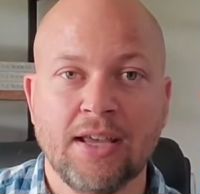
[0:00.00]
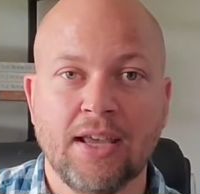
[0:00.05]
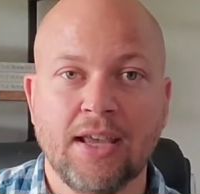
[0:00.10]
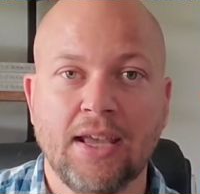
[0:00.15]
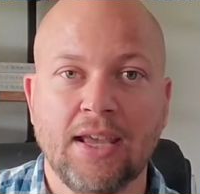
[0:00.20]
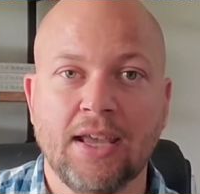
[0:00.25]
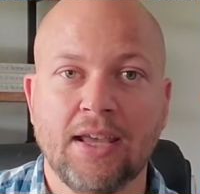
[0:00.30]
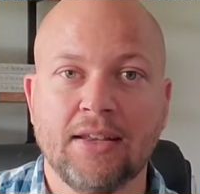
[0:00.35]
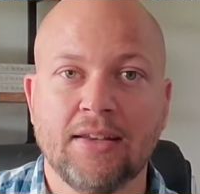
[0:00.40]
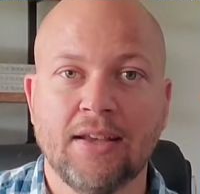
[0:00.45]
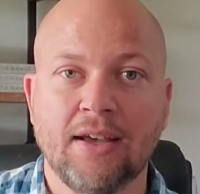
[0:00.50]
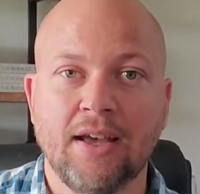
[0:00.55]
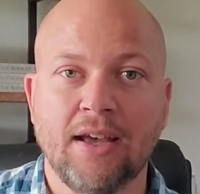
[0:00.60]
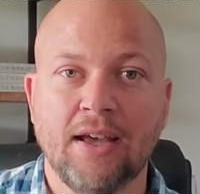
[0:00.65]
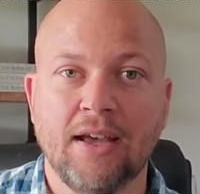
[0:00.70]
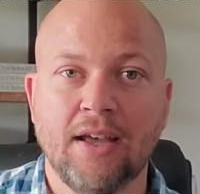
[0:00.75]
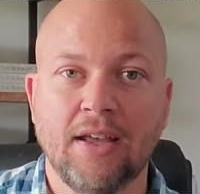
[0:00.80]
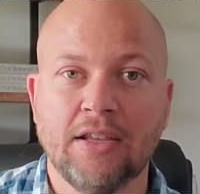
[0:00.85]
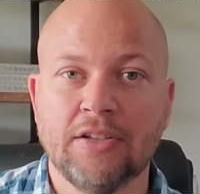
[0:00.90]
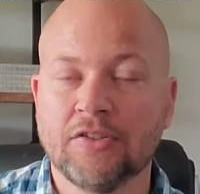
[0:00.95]
And
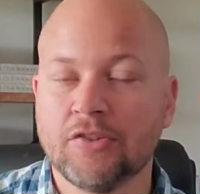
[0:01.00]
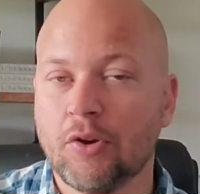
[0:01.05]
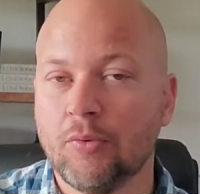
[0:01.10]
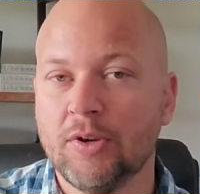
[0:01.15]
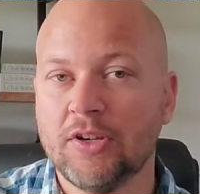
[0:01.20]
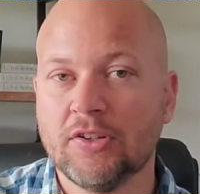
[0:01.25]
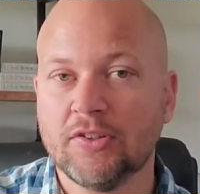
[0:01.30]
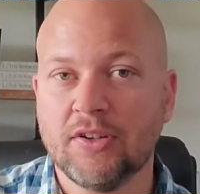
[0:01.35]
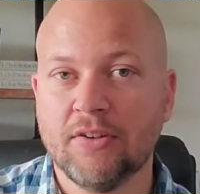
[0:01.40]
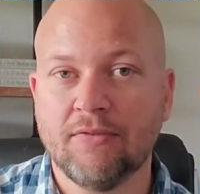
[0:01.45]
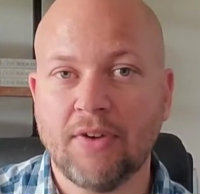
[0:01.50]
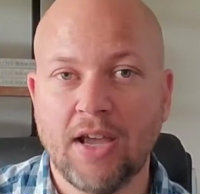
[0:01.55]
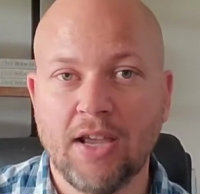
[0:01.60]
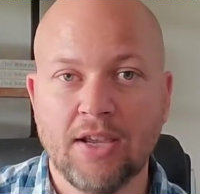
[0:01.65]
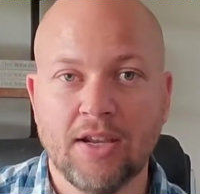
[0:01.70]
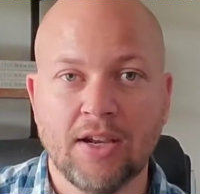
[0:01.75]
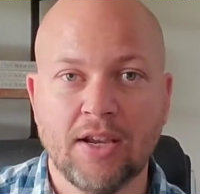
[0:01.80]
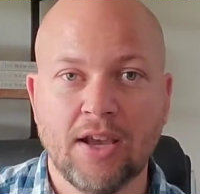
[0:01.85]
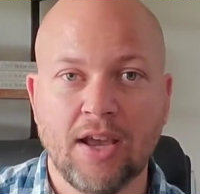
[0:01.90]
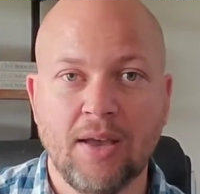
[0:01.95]
uh, so we just invite
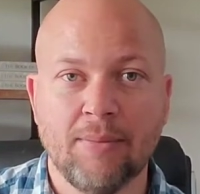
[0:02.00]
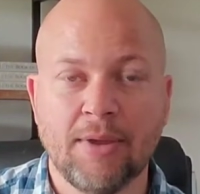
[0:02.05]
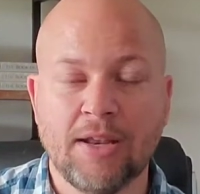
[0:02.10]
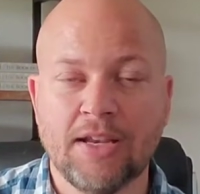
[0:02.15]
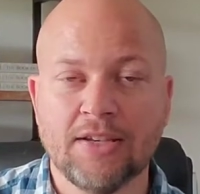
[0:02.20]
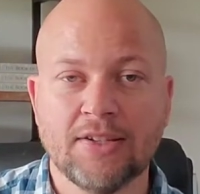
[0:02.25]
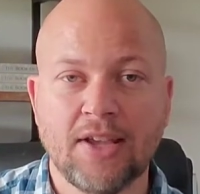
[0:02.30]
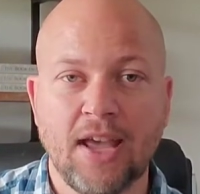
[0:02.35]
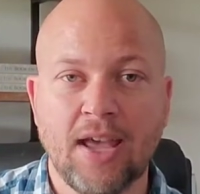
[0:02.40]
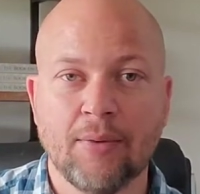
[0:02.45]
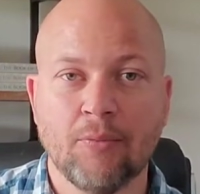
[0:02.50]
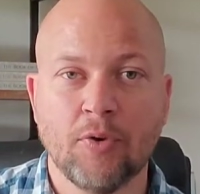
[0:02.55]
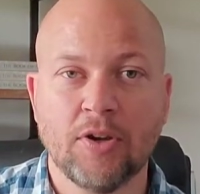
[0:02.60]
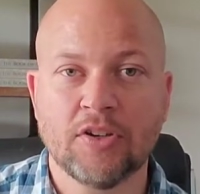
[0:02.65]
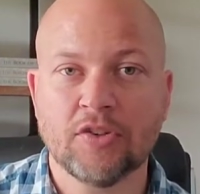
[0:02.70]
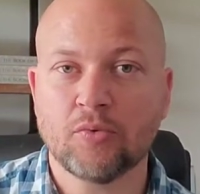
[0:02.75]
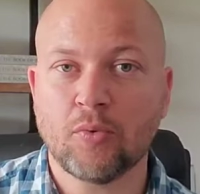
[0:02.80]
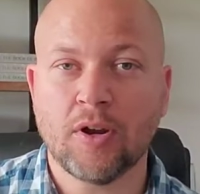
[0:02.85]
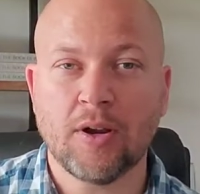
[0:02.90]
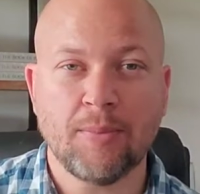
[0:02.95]
you to come anytime. We
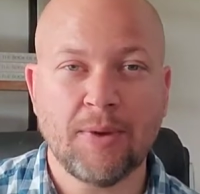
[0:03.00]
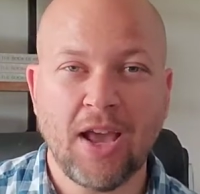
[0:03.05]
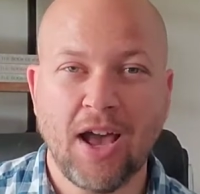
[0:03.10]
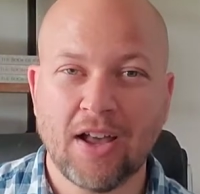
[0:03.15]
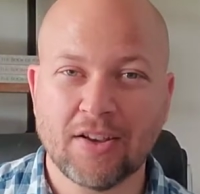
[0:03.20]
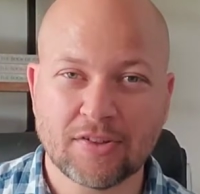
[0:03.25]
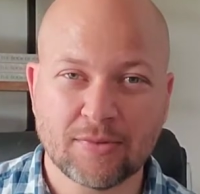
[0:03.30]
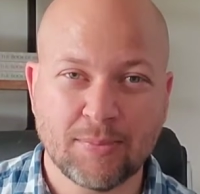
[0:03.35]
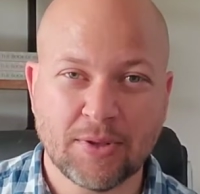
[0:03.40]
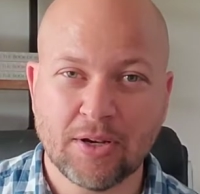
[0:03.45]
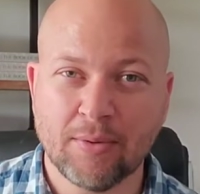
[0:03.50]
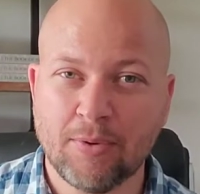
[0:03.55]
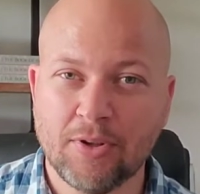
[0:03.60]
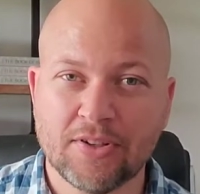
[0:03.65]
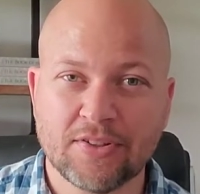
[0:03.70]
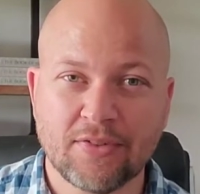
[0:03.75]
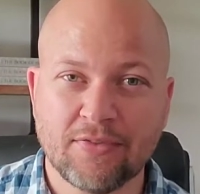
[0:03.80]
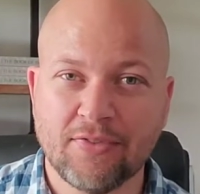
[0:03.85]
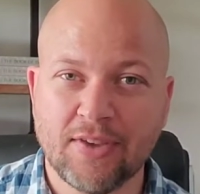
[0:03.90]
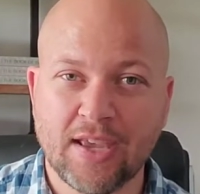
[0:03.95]
just want to be hospitable
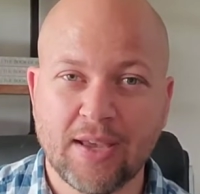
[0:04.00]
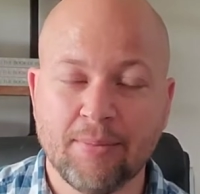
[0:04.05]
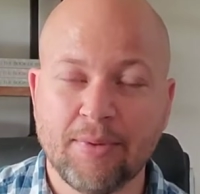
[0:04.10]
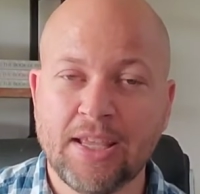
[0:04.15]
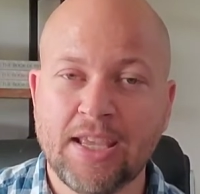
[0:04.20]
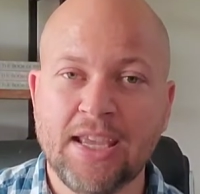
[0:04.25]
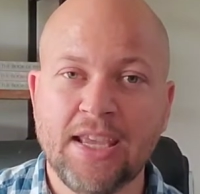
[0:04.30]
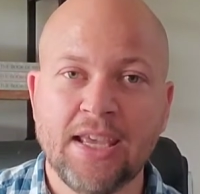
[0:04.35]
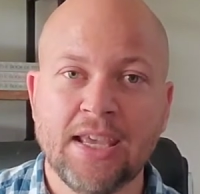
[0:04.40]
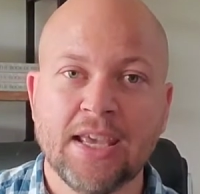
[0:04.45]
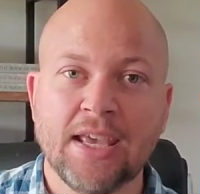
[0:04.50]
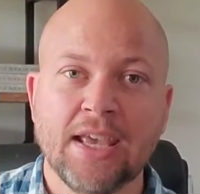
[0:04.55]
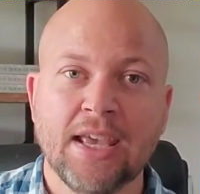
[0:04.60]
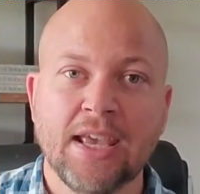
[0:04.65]
as a family.